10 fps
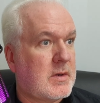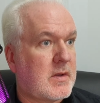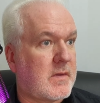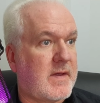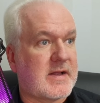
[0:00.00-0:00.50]

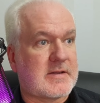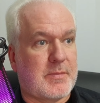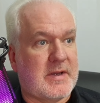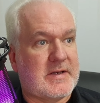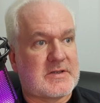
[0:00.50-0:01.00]
that
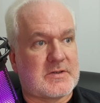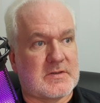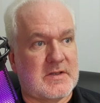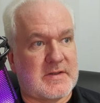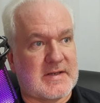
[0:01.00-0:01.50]
page
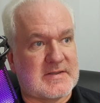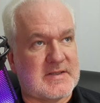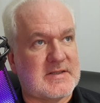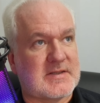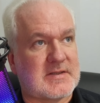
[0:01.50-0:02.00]
doesn't
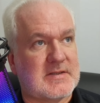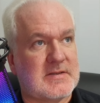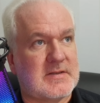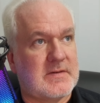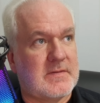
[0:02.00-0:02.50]
exist
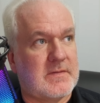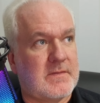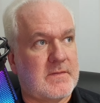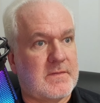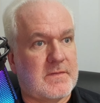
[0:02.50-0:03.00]

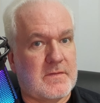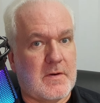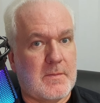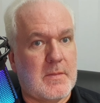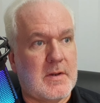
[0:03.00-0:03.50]

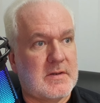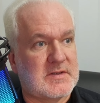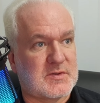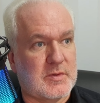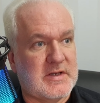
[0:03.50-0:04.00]
from
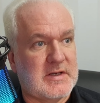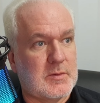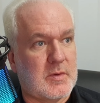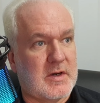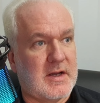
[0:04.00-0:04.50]

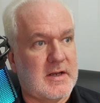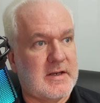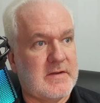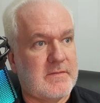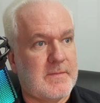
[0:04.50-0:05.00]
Sweden where I
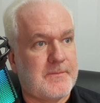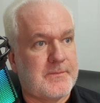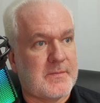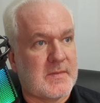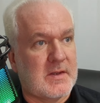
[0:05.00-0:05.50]
live,
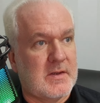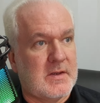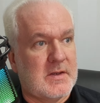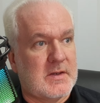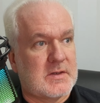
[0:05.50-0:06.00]

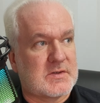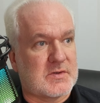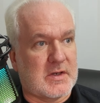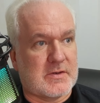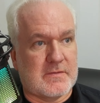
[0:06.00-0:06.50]
so
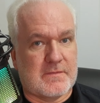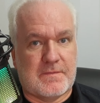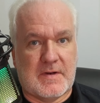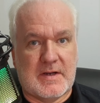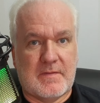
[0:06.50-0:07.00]
I can't
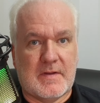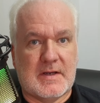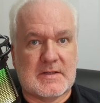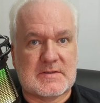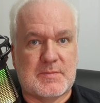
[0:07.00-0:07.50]
find
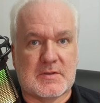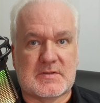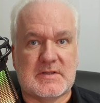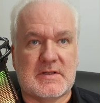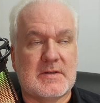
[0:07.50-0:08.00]
that. But
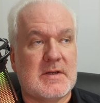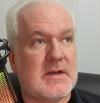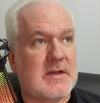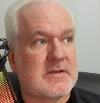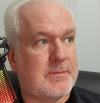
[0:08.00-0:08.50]
the
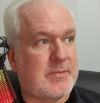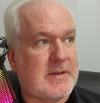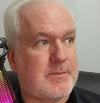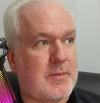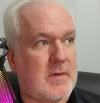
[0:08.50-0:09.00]

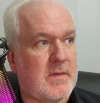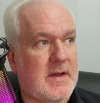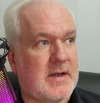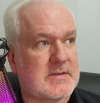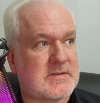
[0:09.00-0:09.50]
people
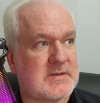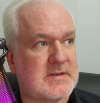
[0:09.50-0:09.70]
that